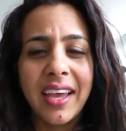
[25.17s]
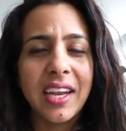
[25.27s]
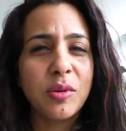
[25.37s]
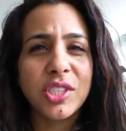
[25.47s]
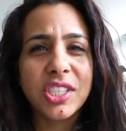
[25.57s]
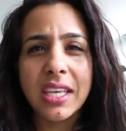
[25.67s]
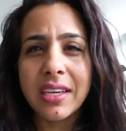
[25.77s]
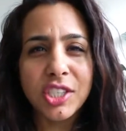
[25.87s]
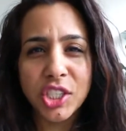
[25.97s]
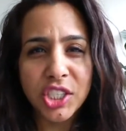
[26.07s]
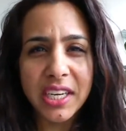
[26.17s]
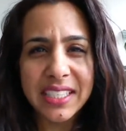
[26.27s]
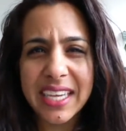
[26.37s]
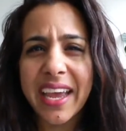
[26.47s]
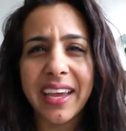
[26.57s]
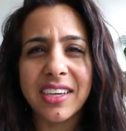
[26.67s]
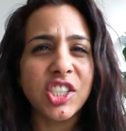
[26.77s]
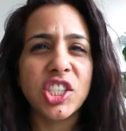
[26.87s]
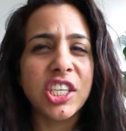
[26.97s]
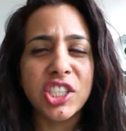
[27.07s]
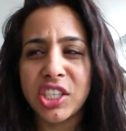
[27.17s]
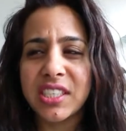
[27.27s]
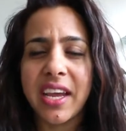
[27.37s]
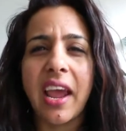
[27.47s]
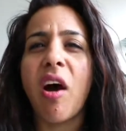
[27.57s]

And it was just like a shitty day, a shitty day.